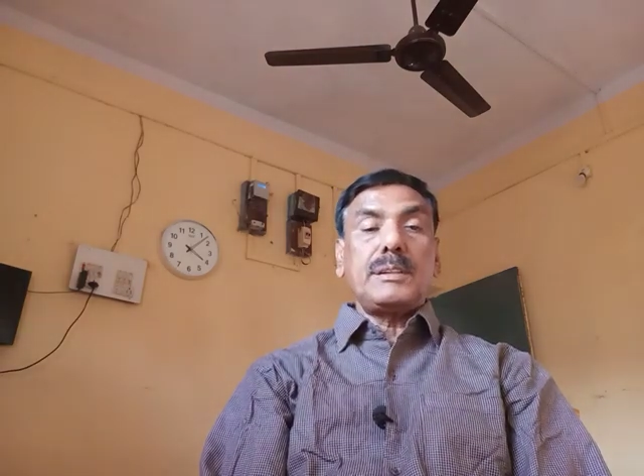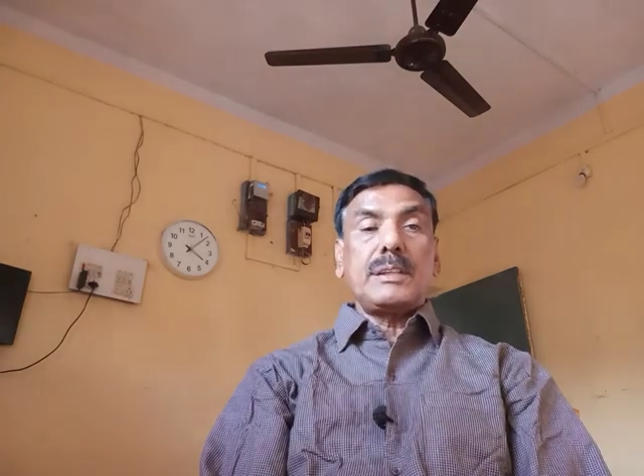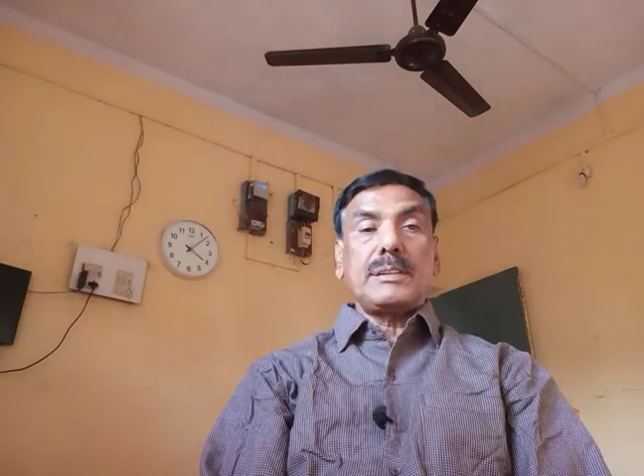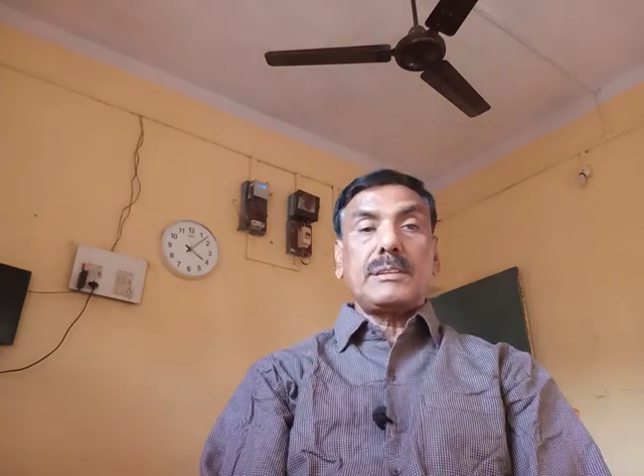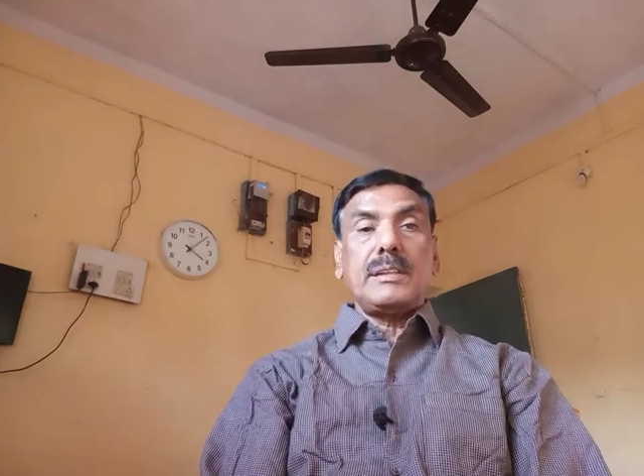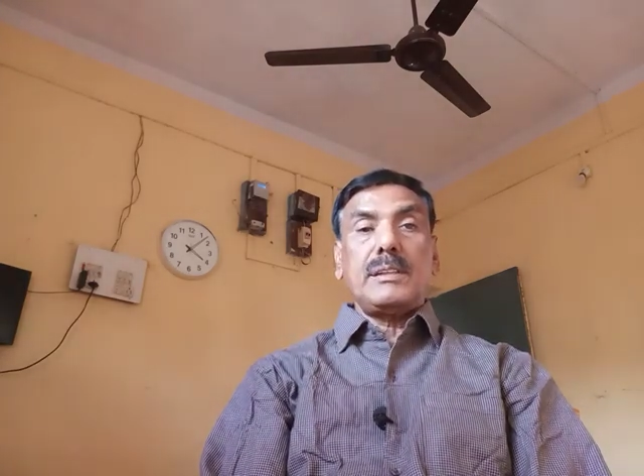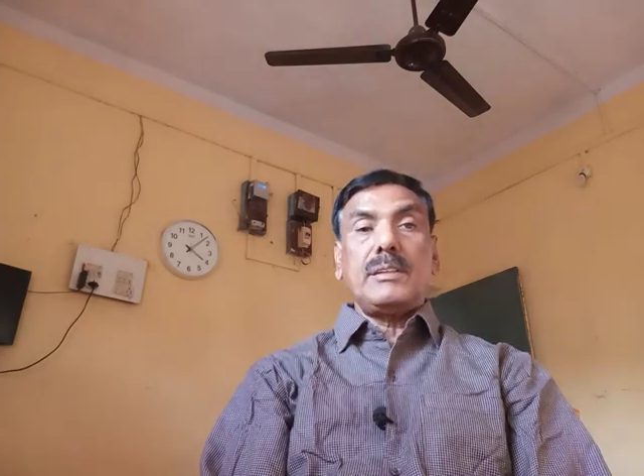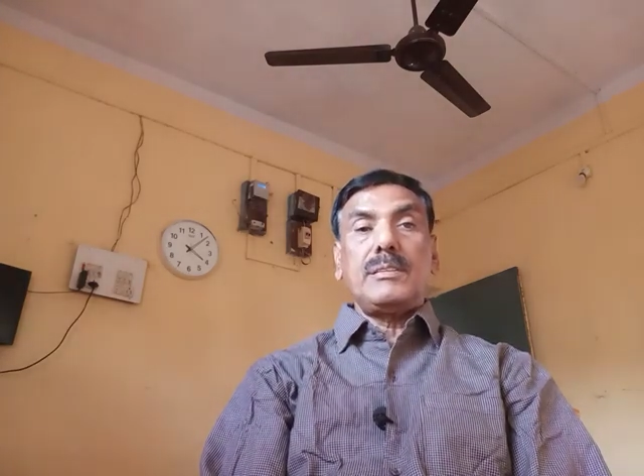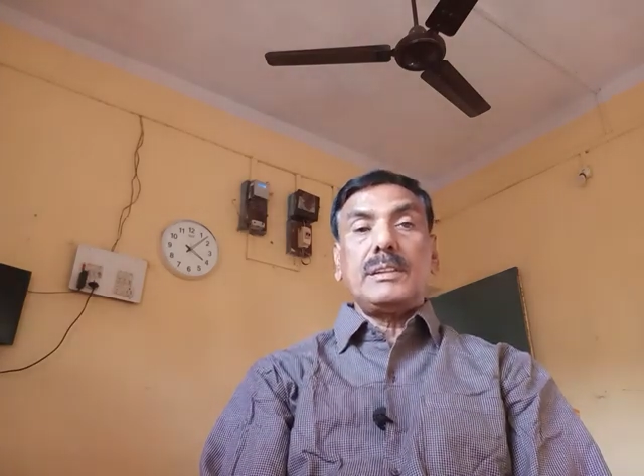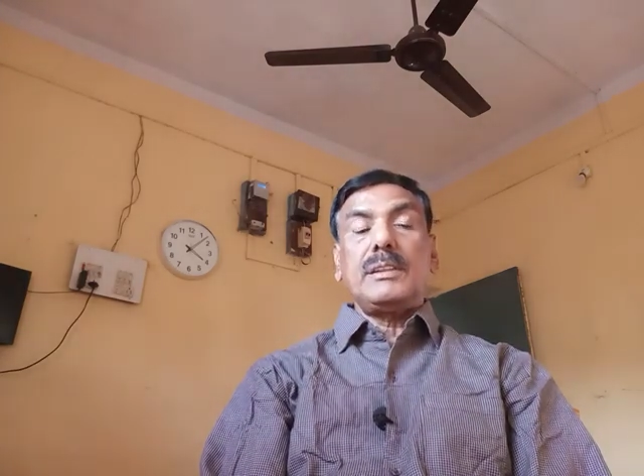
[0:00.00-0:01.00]
reaction
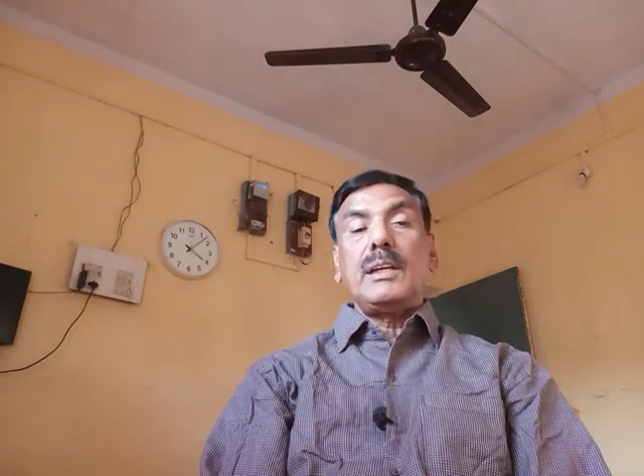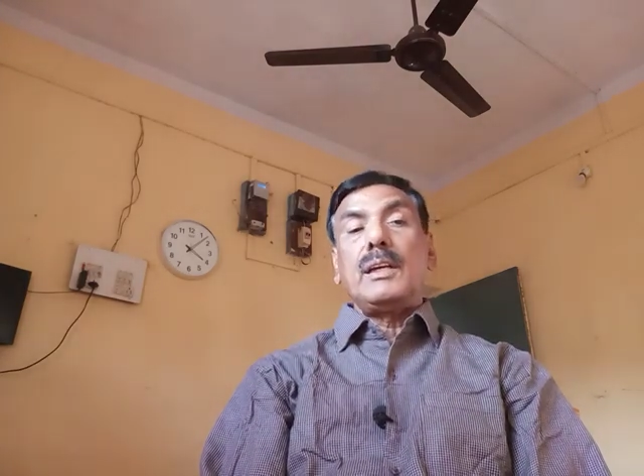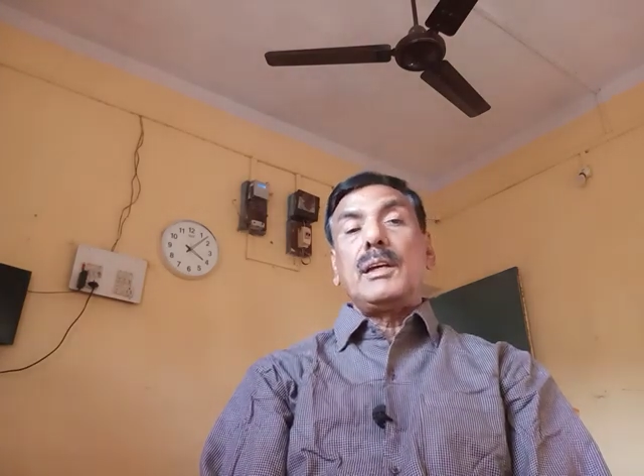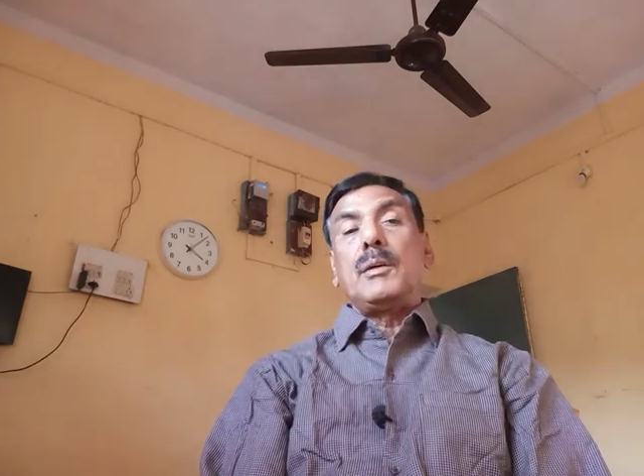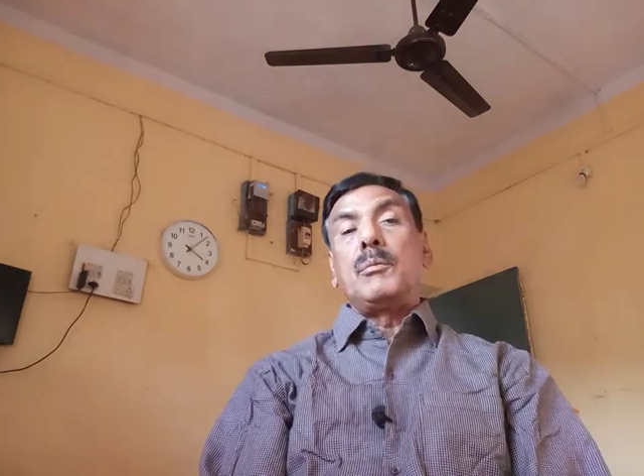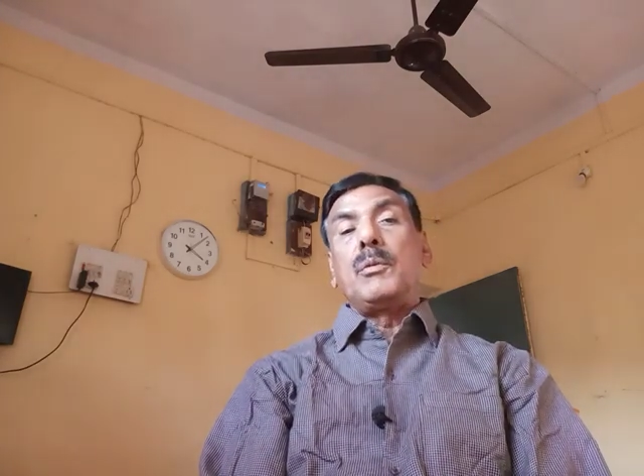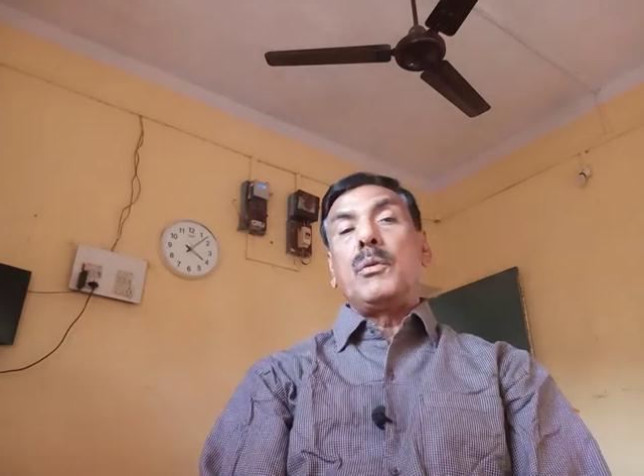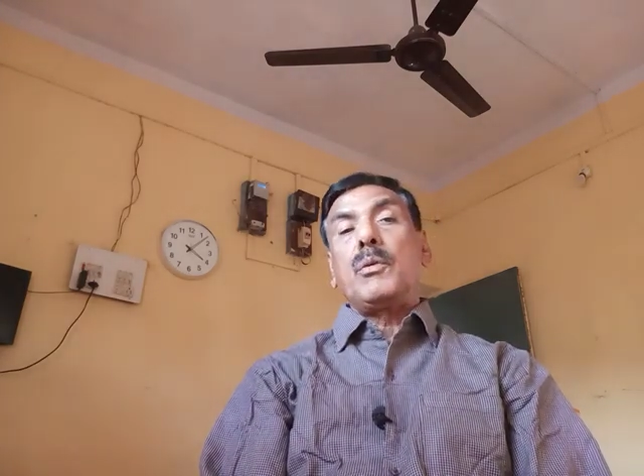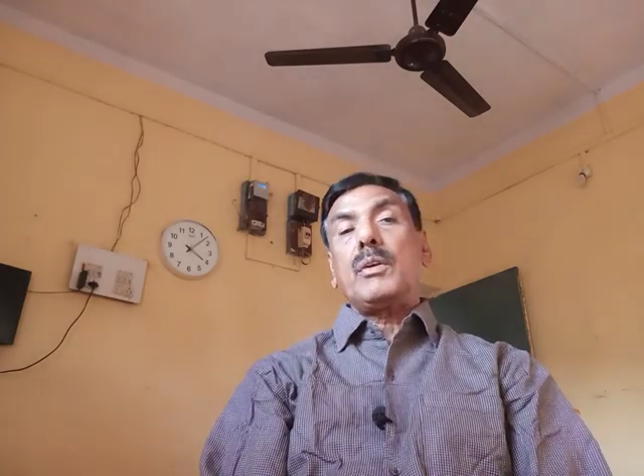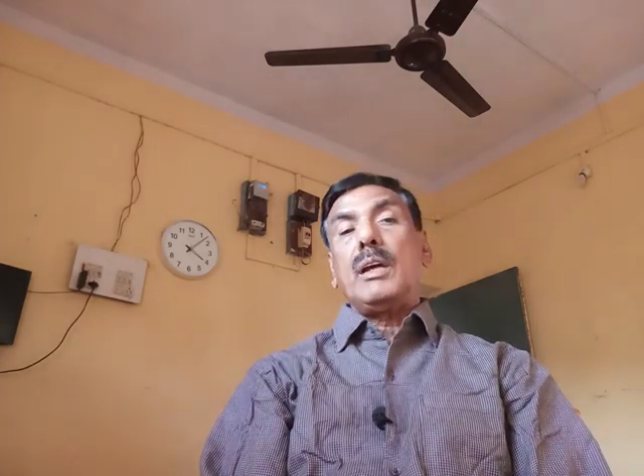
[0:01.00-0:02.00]
in which a
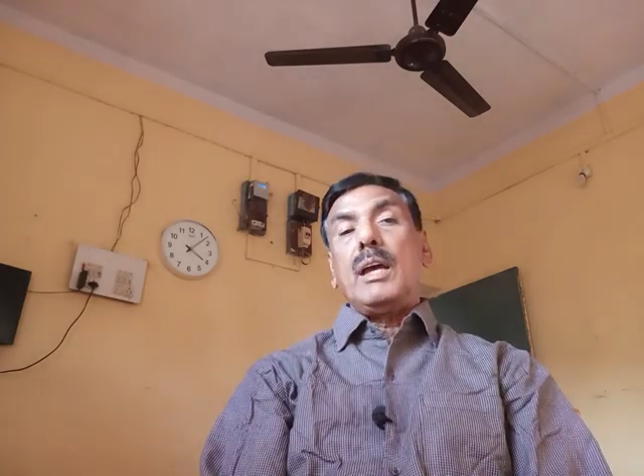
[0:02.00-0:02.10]
more